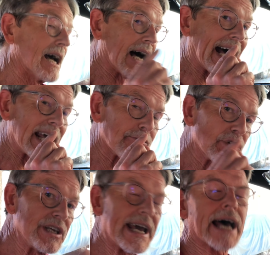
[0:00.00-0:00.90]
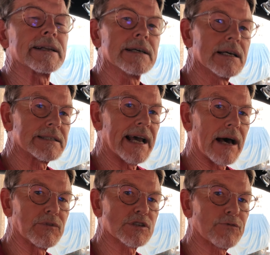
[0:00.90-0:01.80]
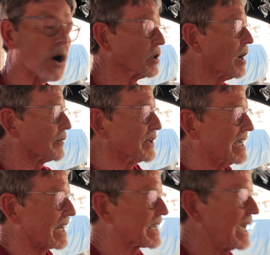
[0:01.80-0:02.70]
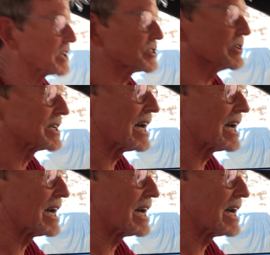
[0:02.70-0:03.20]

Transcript: I have yet to have this fall off. Occasionally,